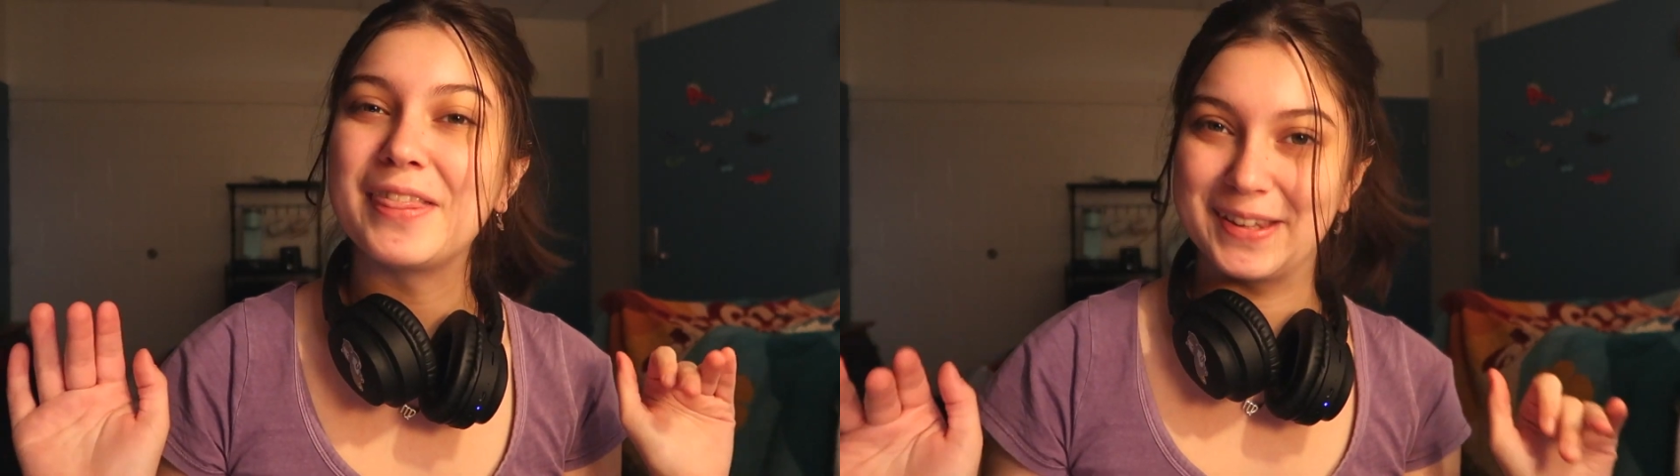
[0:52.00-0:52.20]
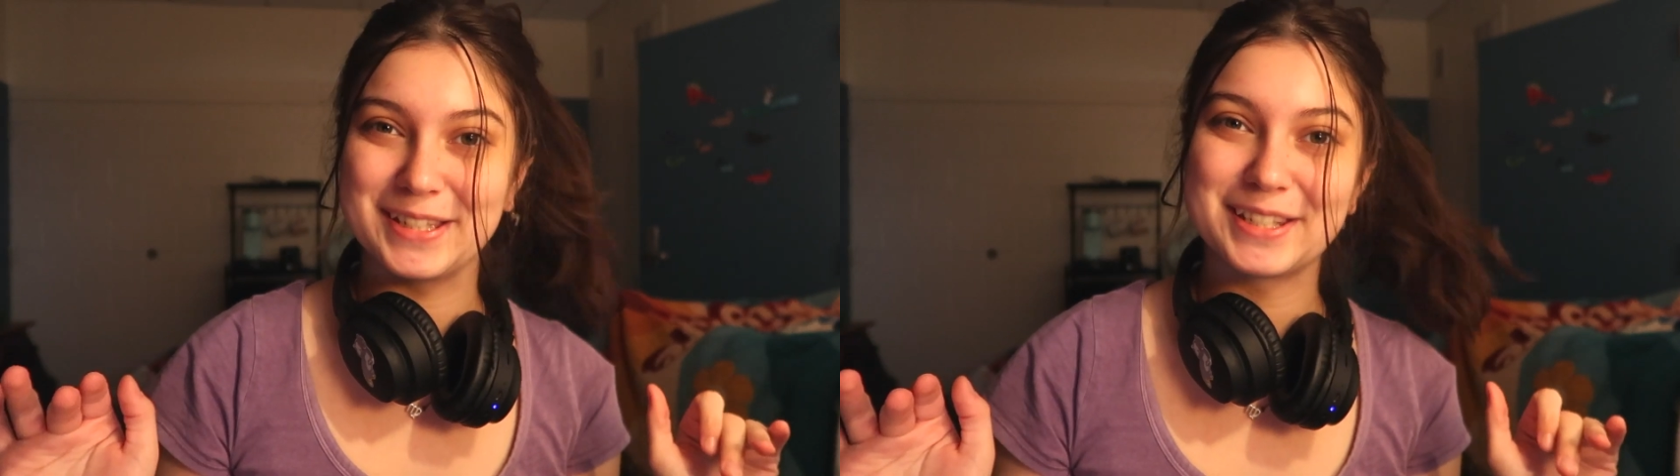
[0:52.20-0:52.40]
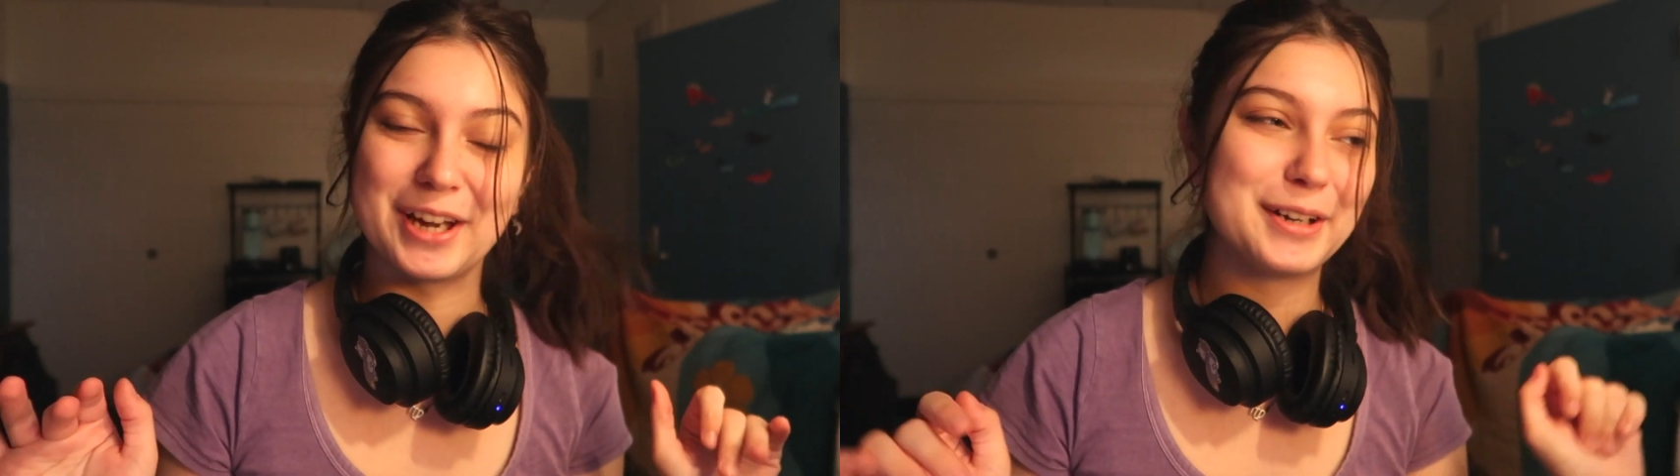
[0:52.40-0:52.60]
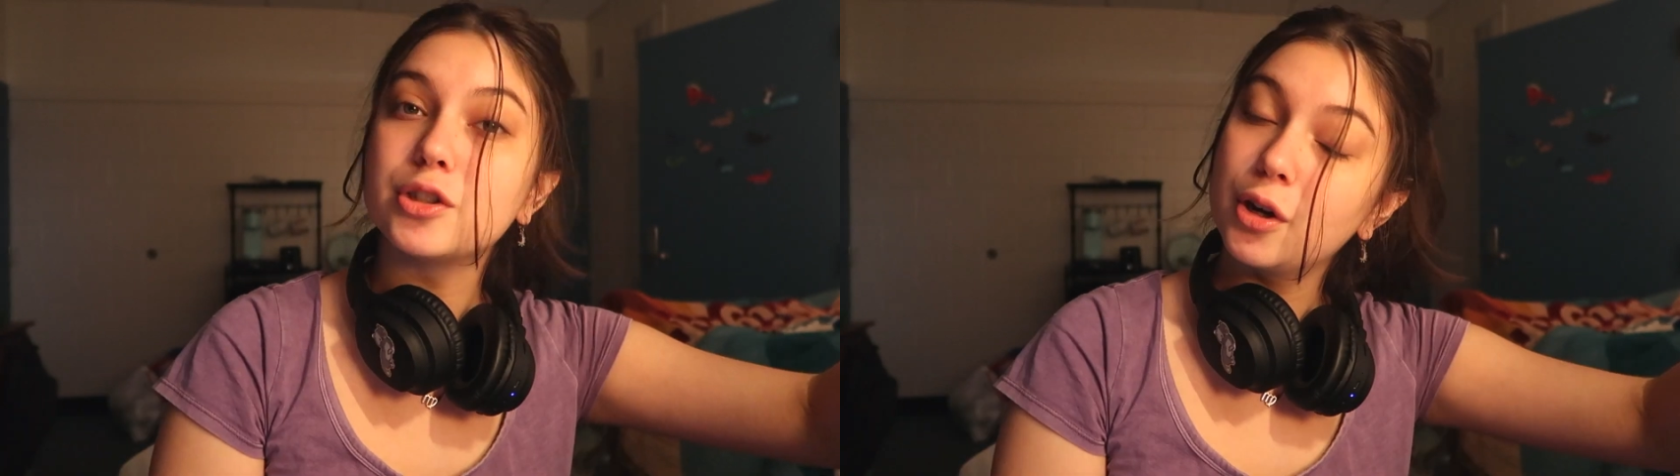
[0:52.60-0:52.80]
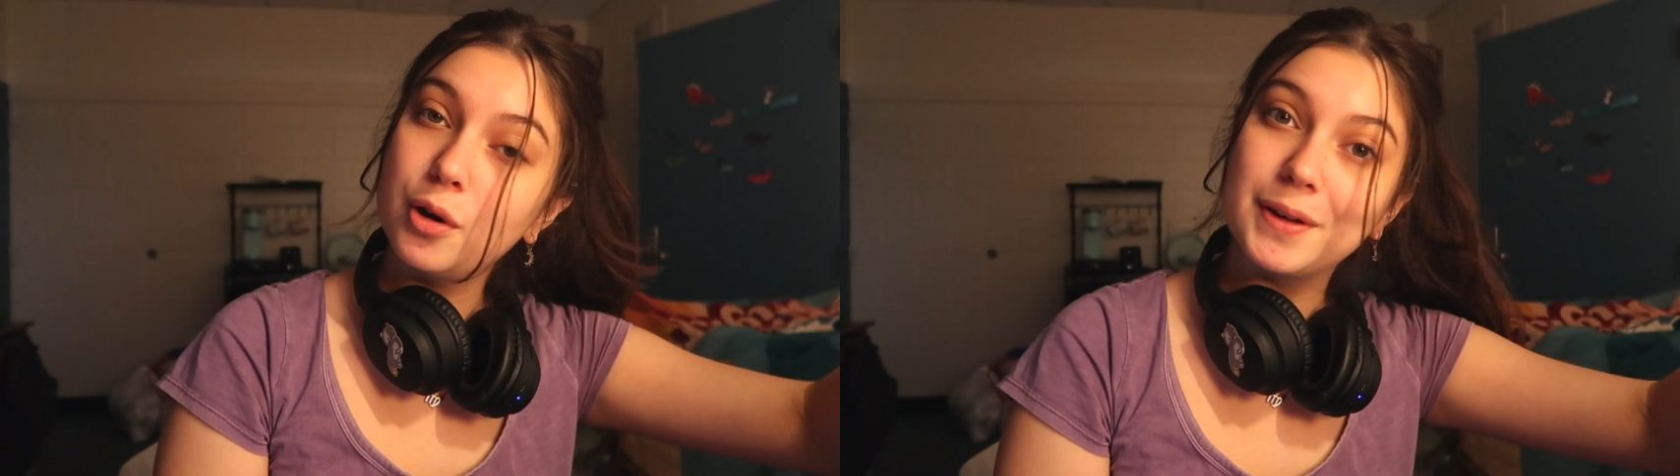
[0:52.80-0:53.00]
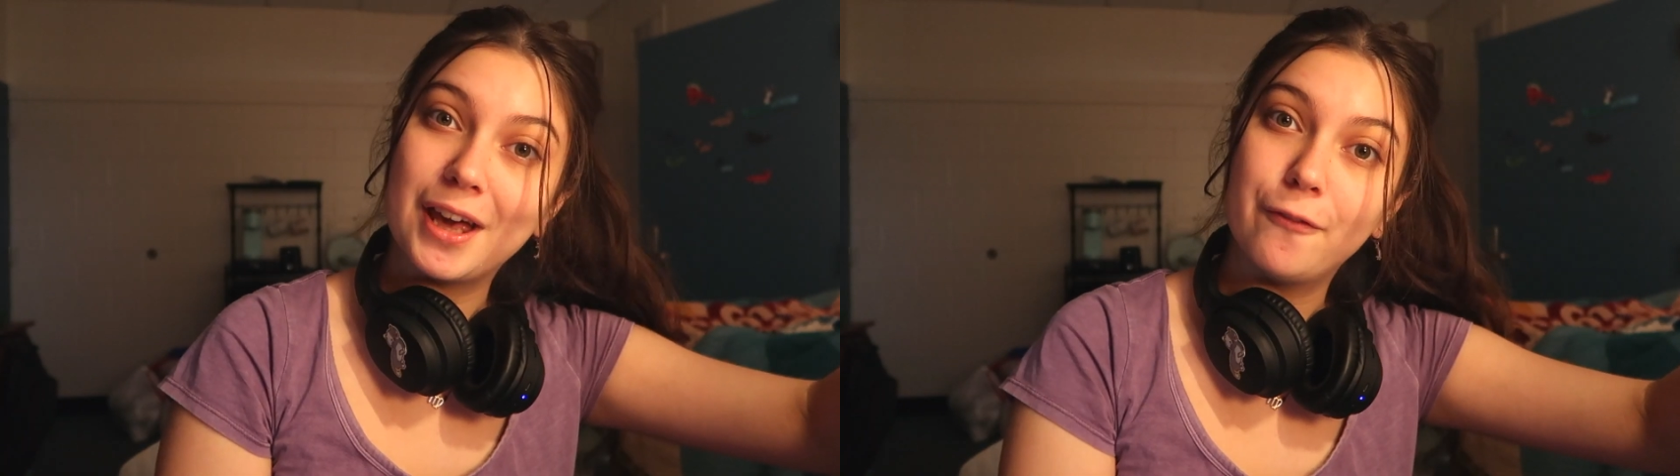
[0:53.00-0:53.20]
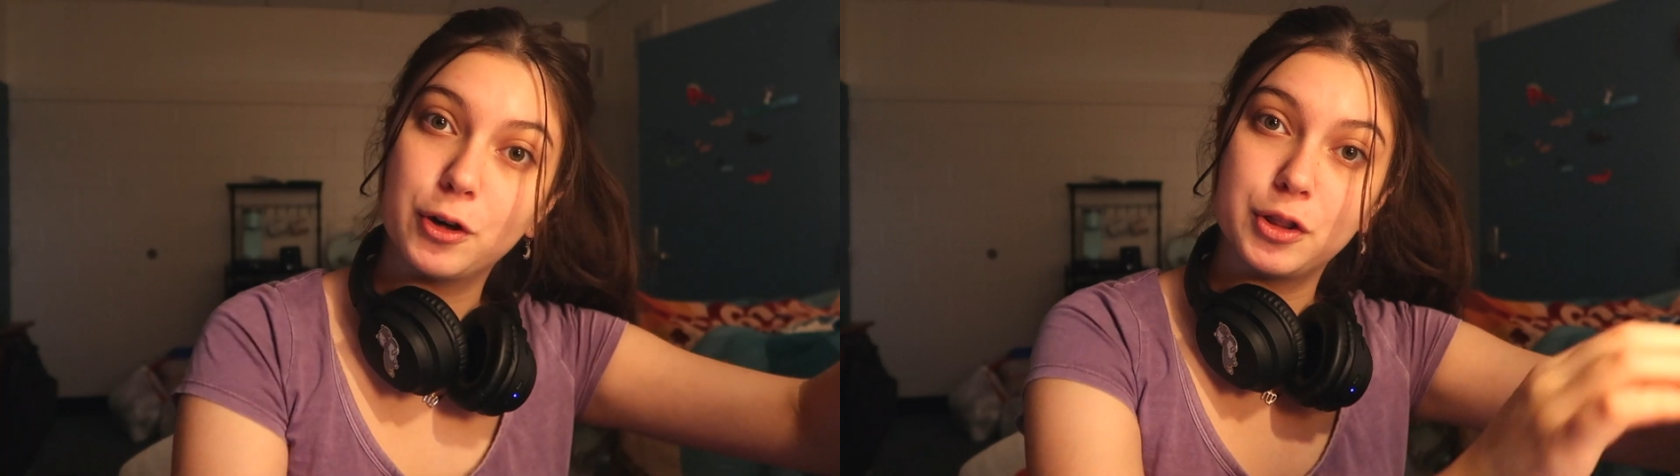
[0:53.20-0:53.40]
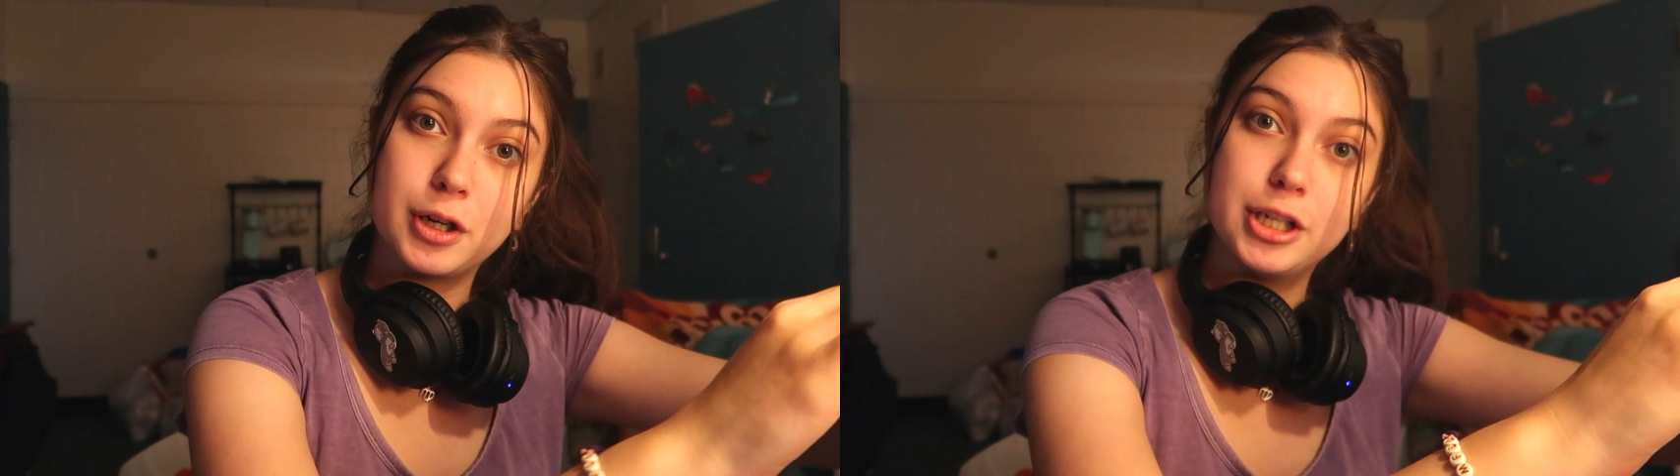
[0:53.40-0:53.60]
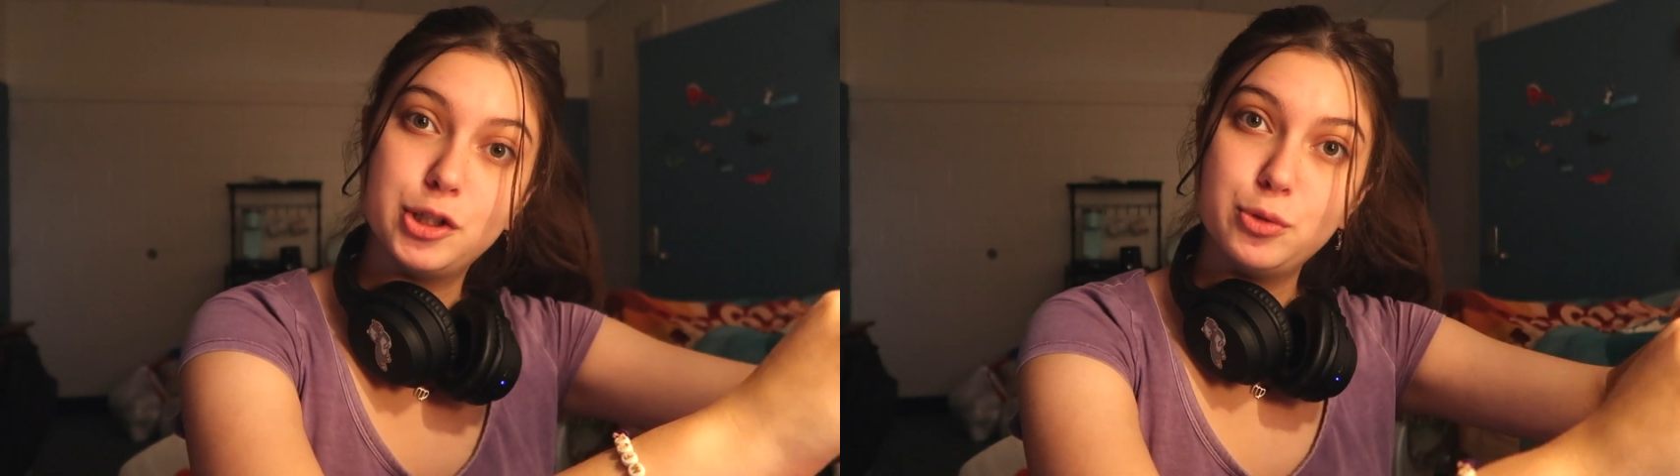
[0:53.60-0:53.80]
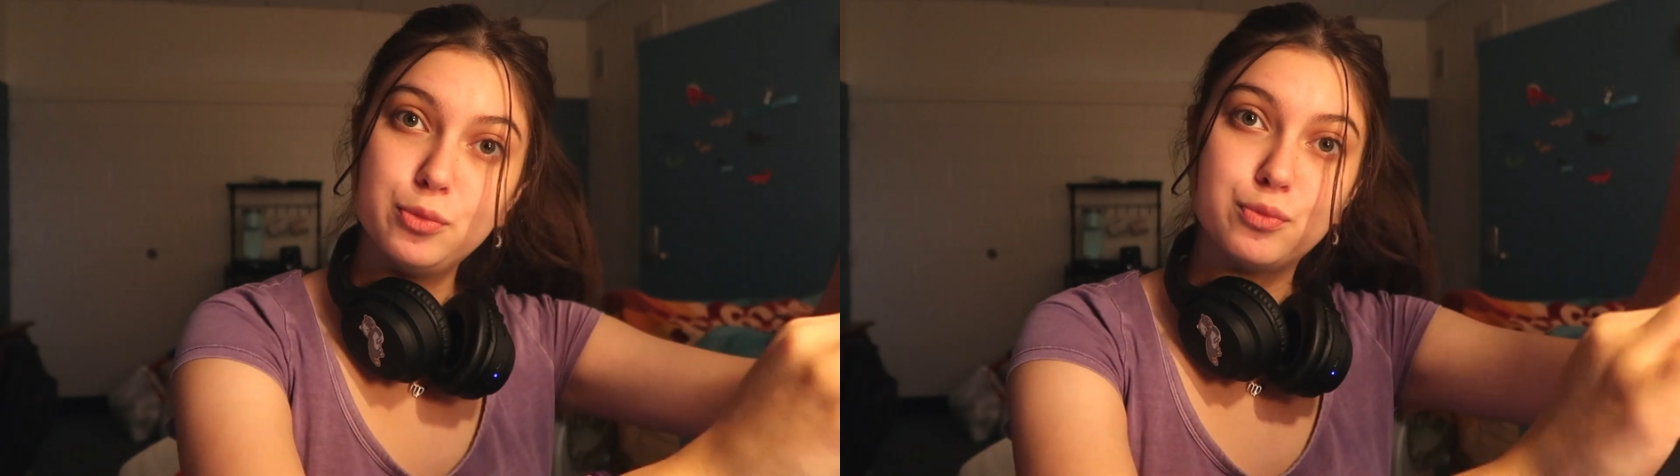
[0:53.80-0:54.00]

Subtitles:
this is good. So without further ado,